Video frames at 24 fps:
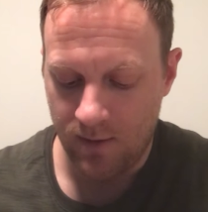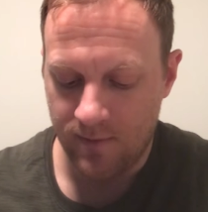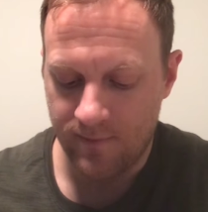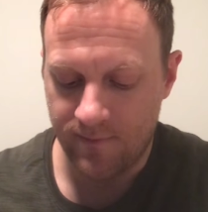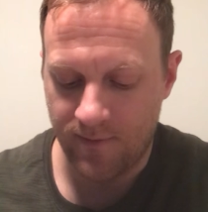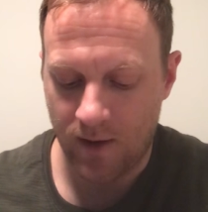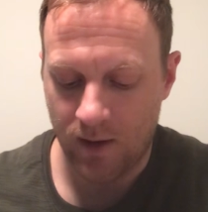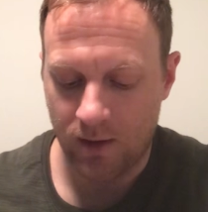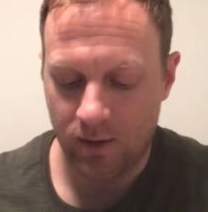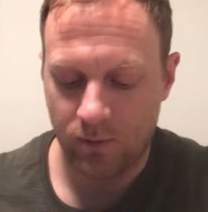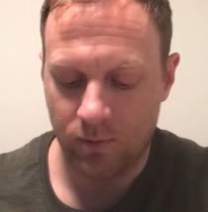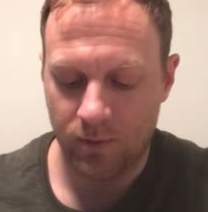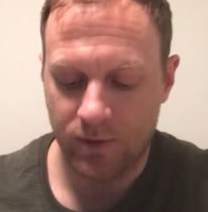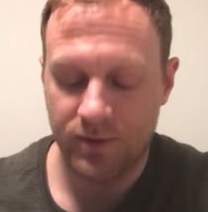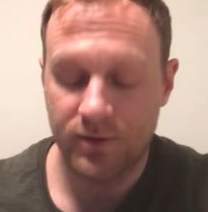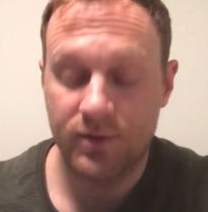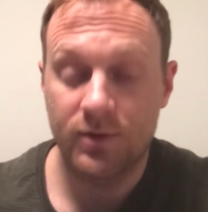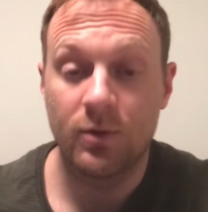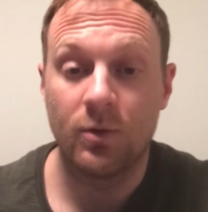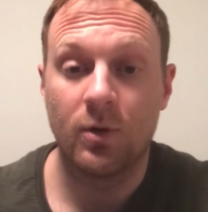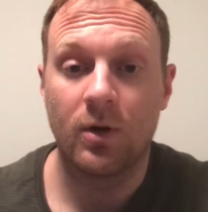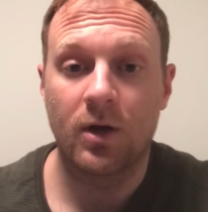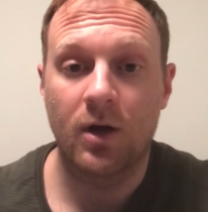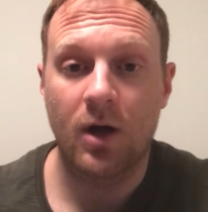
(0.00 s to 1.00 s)
followers
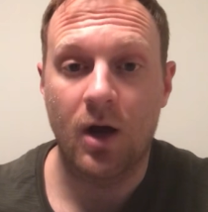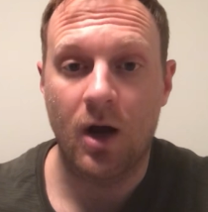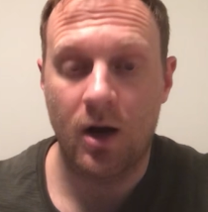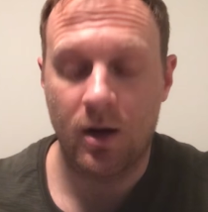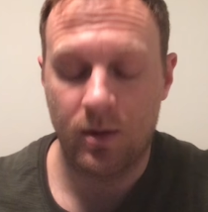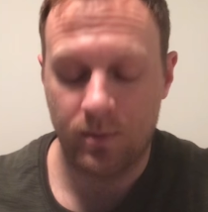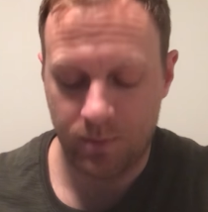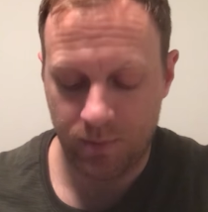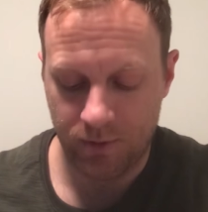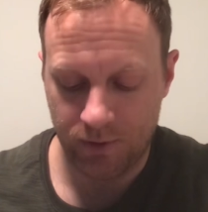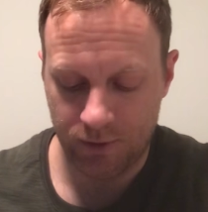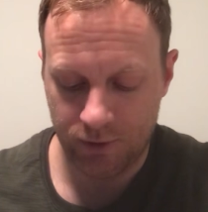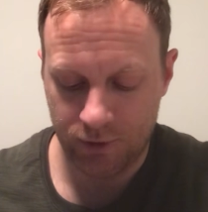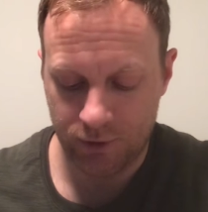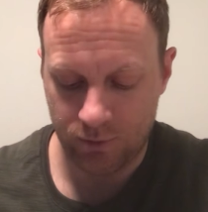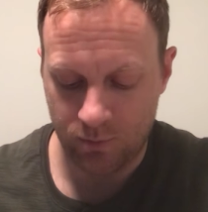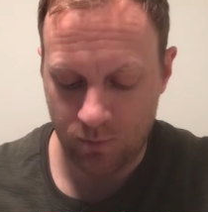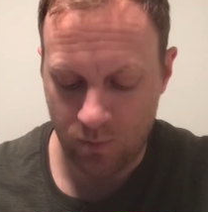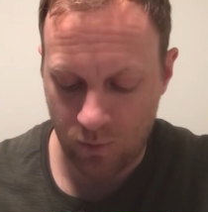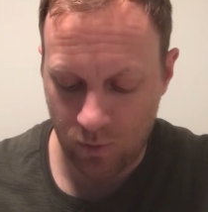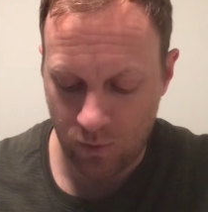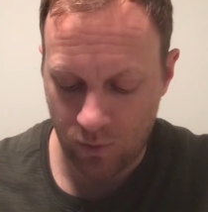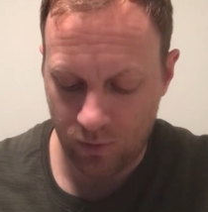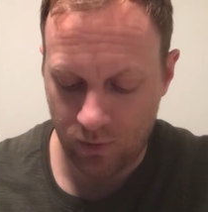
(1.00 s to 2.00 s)
to accomplish
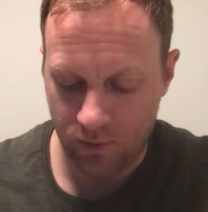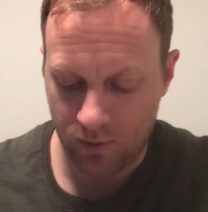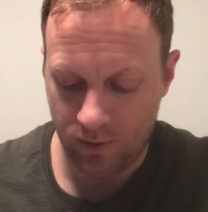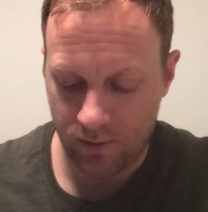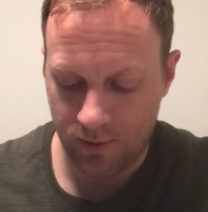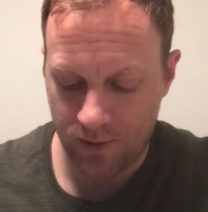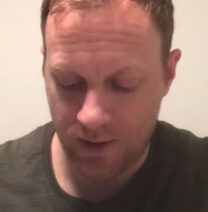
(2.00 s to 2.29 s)
more